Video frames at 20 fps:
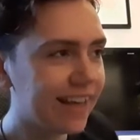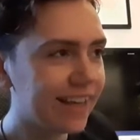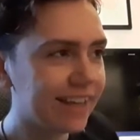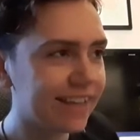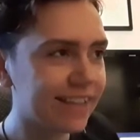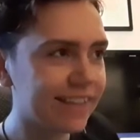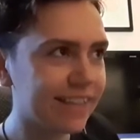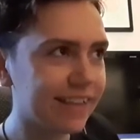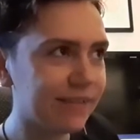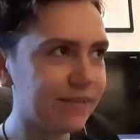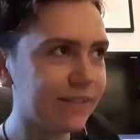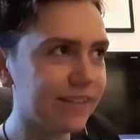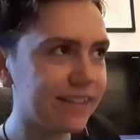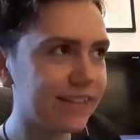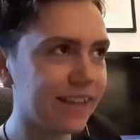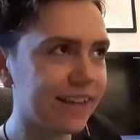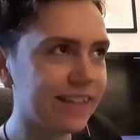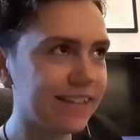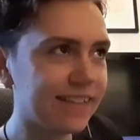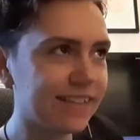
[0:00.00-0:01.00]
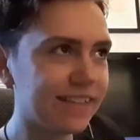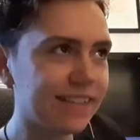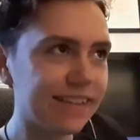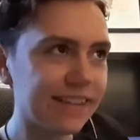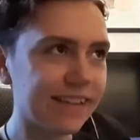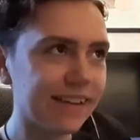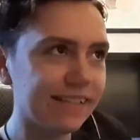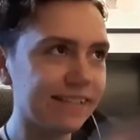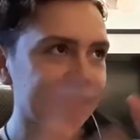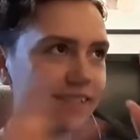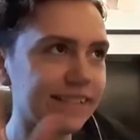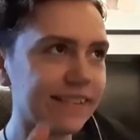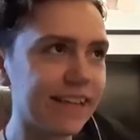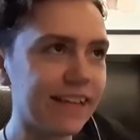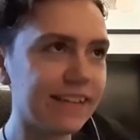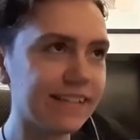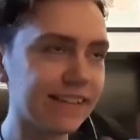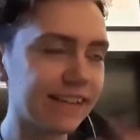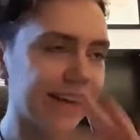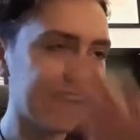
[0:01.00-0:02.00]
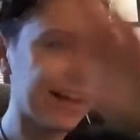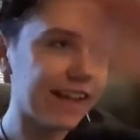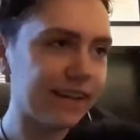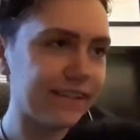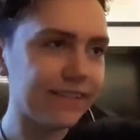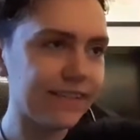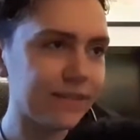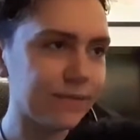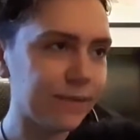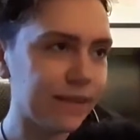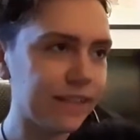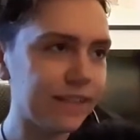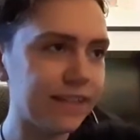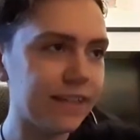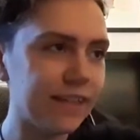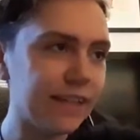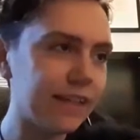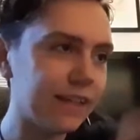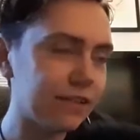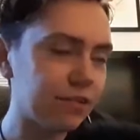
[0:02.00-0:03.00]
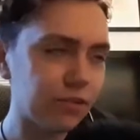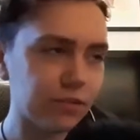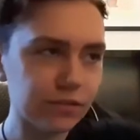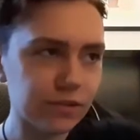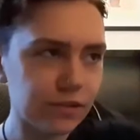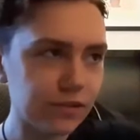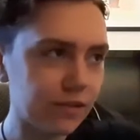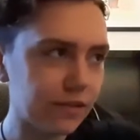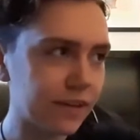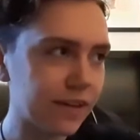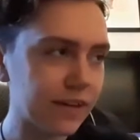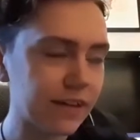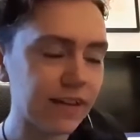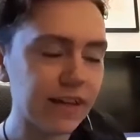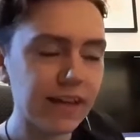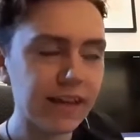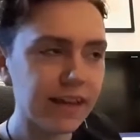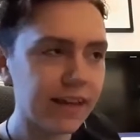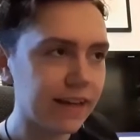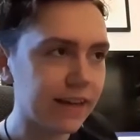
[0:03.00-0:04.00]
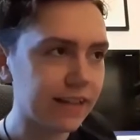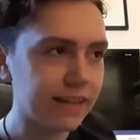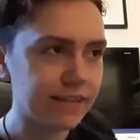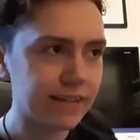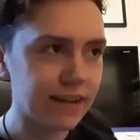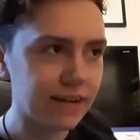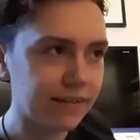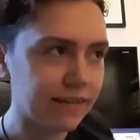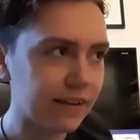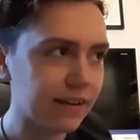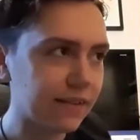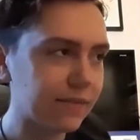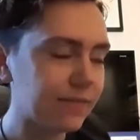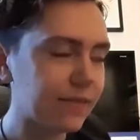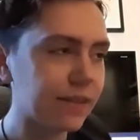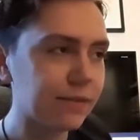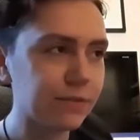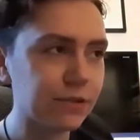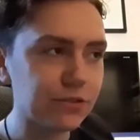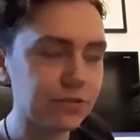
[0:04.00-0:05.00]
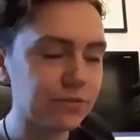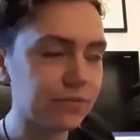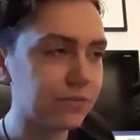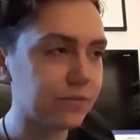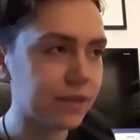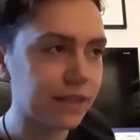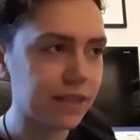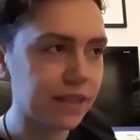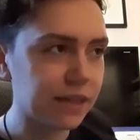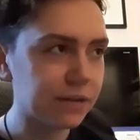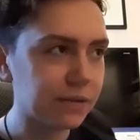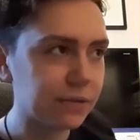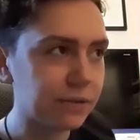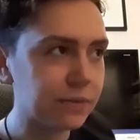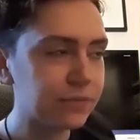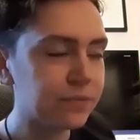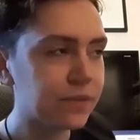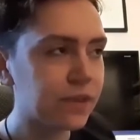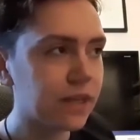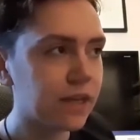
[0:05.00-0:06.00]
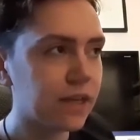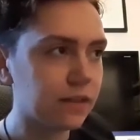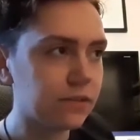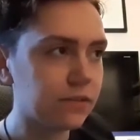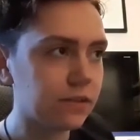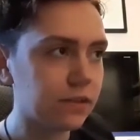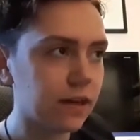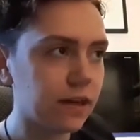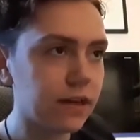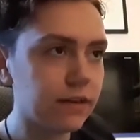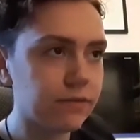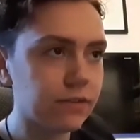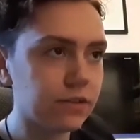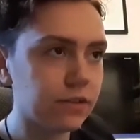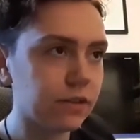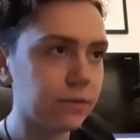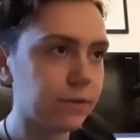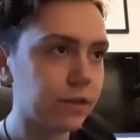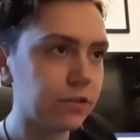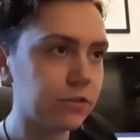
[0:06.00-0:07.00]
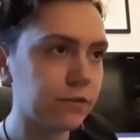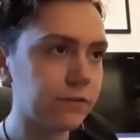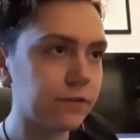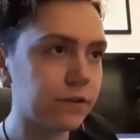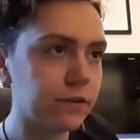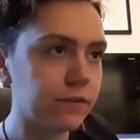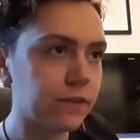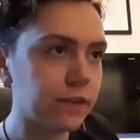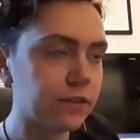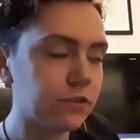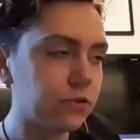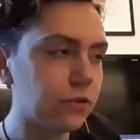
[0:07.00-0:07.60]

because there was like just little things like "Hello, Sweetie," "Doctor Donna," et cetera, which was really cool. I took, I even took a picture in front of this